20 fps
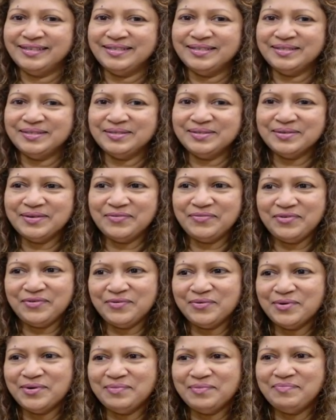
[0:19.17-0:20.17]
So, if you
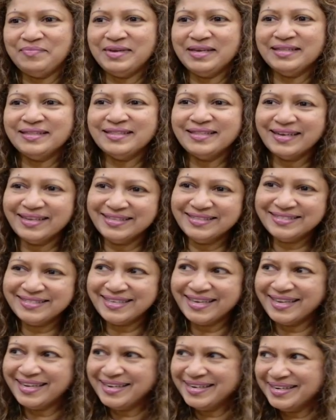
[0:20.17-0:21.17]
want big
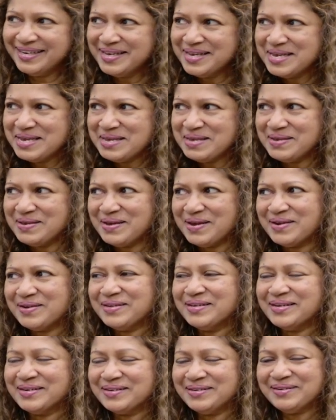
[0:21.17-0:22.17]
dancehall, you have to
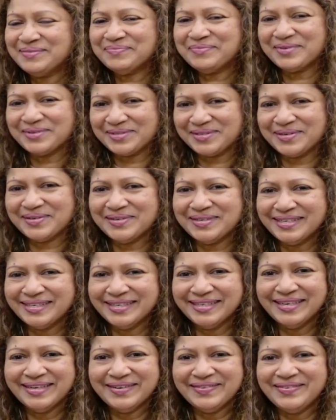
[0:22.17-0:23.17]
get to Poson.
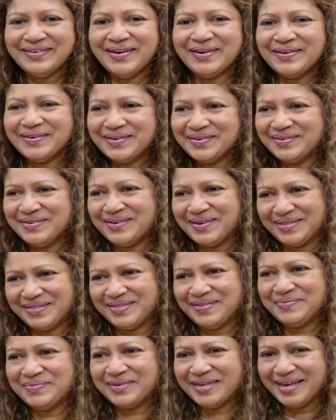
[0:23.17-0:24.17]
You have to get to
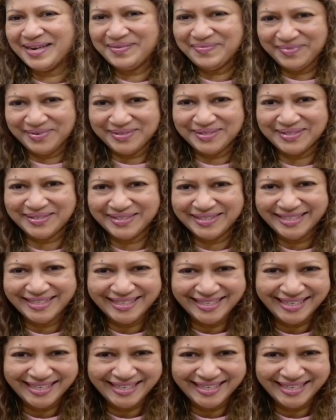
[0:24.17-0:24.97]
Ratnapura and Poson.